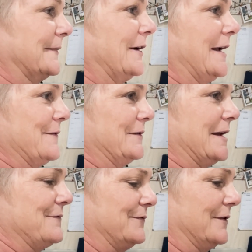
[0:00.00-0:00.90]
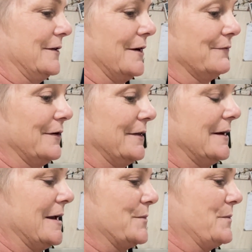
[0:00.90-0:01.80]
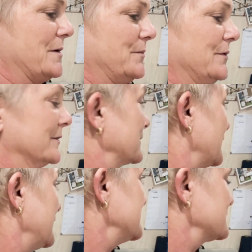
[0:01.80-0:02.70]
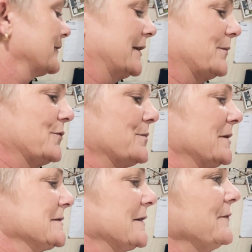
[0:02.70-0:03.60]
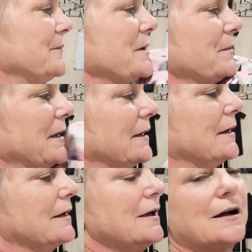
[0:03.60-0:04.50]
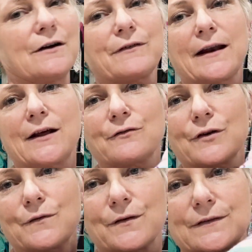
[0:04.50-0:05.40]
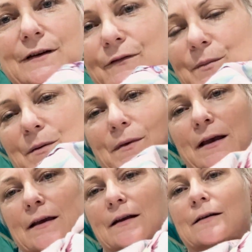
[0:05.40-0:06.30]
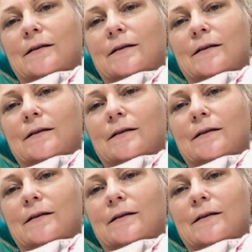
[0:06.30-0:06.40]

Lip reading: have a name for it. I wrote the name in my book. I need to write up all my stuff I've been making. I've run out of room for stuff I've been making